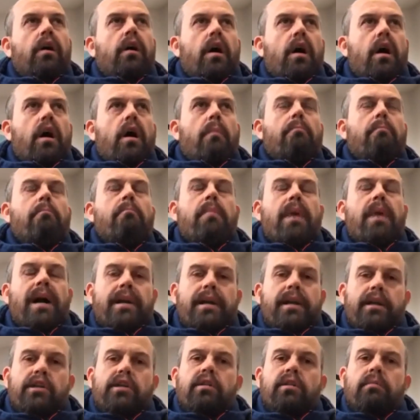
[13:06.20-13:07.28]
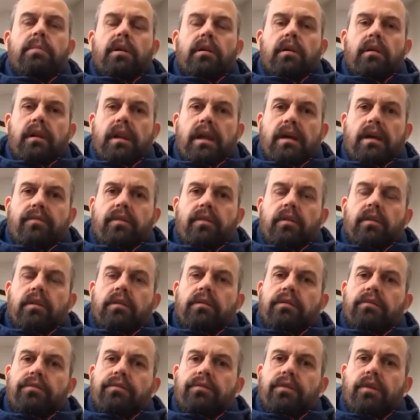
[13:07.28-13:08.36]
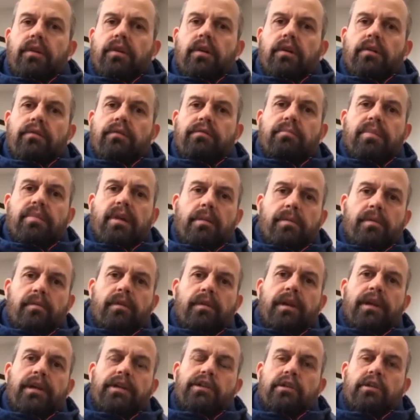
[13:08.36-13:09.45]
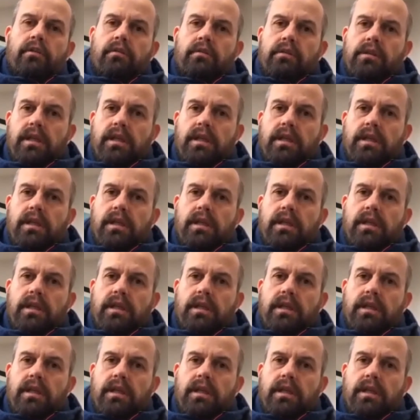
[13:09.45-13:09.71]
a manageable level of preparation,